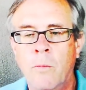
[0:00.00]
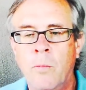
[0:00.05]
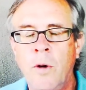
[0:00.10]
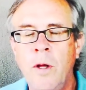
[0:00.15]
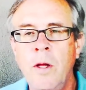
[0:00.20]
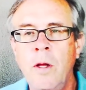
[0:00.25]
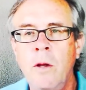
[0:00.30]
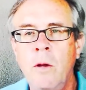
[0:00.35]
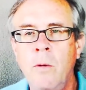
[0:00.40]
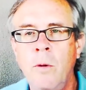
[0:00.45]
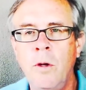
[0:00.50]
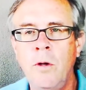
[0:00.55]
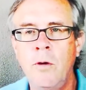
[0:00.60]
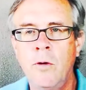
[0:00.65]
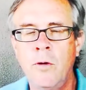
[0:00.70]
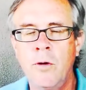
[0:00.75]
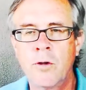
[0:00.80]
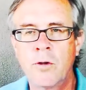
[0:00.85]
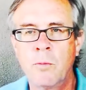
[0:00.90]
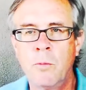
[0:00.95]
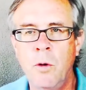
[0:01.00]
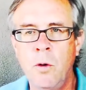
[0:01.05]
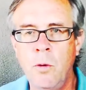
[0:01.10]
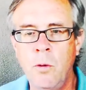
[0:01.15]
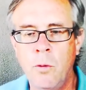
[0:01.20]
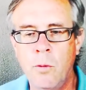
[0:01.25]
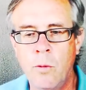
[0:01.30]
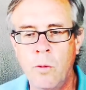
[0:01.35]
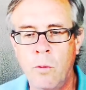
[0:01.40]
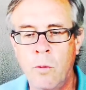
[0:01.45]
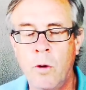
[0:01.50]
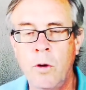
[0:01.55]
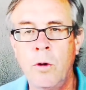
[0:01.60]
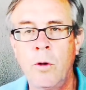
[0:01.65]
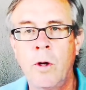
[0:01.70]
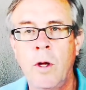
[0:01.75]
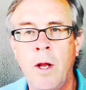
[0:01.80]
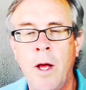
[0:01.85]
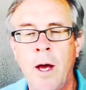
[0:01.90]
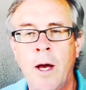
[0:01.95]
bringing you into this mood where
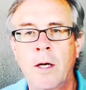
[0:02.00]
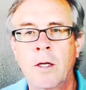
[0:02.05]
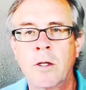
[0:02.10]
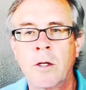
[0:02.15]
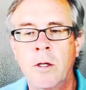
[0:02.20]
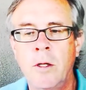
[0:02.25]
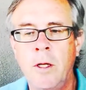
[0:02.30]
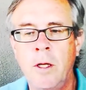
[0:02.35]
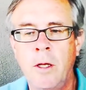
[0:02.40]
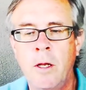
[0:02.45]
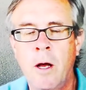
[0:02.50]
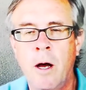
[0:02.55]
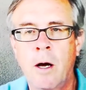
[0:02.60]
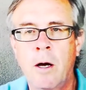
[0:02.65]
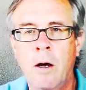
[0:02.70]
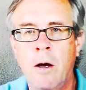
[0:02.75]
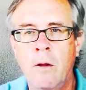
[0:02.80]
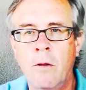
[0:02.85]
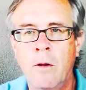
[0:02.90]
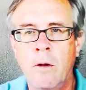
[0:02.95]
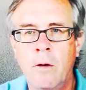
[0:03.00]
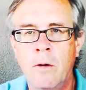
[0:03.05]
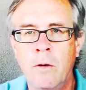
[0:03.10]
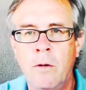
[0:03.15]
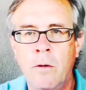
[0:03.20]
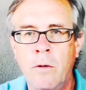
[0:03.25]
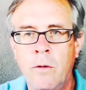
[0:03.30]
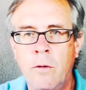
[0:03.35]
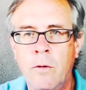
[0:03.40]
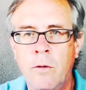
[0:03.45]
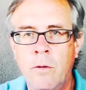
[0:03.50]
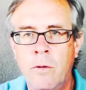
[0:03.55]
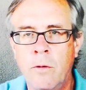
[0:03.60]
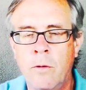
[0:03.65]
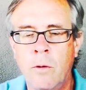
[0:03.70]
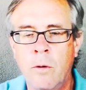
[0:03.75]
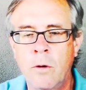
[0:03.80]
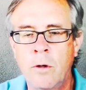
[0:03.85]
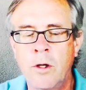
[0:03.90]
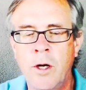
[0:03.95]
you can actually knock on
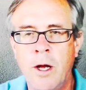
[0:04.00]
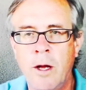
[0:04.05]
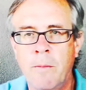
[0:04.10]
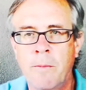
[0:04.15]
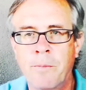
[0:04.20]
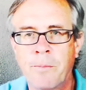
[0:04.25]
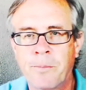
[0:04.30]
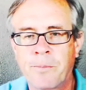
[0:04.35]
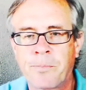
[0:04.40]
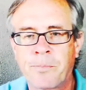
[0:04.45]
the door jamb